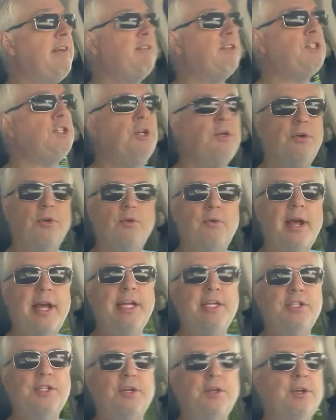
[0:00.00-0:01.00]
have a Tudor
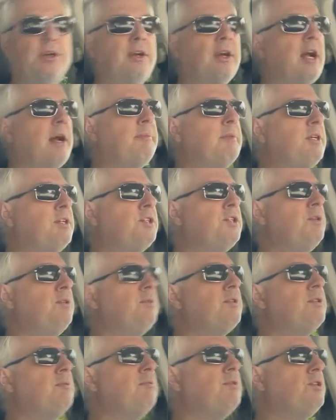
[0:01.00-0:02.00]
Ranger, I'm going to
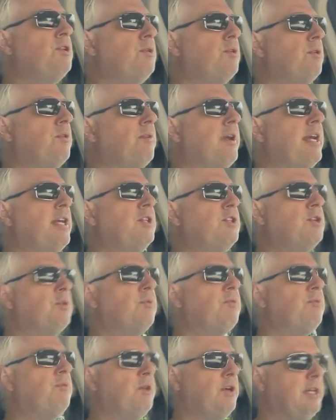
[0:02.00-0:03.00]
shoot some Tudor
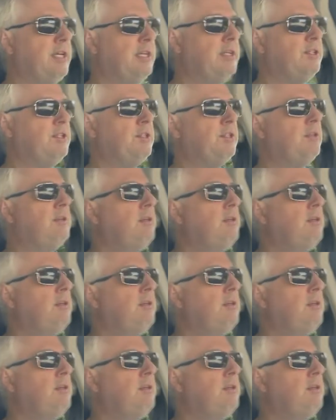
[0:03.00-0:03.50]
Ranger footage.